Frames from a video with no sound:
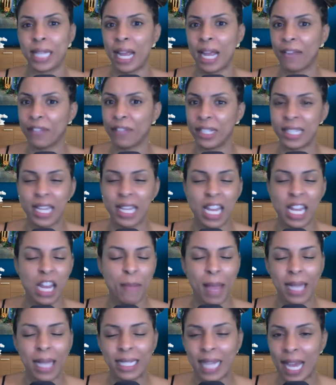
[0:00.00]
Every team
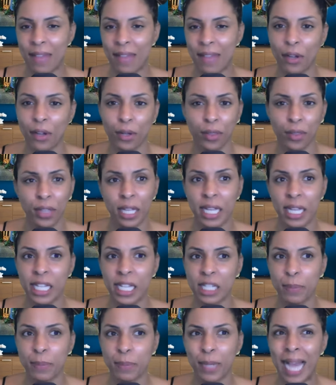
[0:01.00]
has had their things,
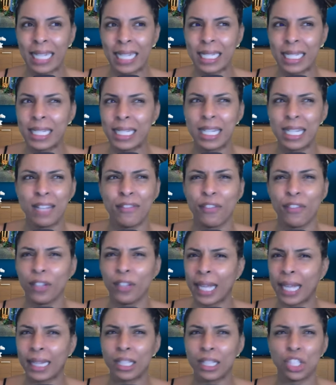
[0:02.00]
but I just didn't feel
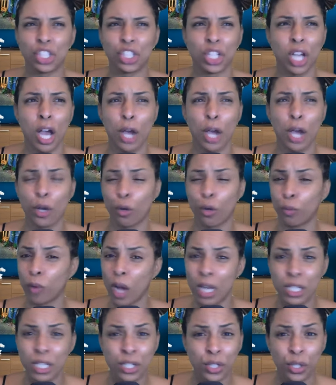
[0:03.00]
like this Chicago
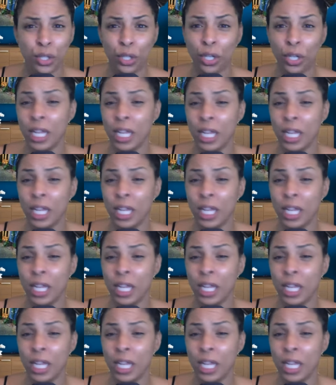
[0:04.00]
roster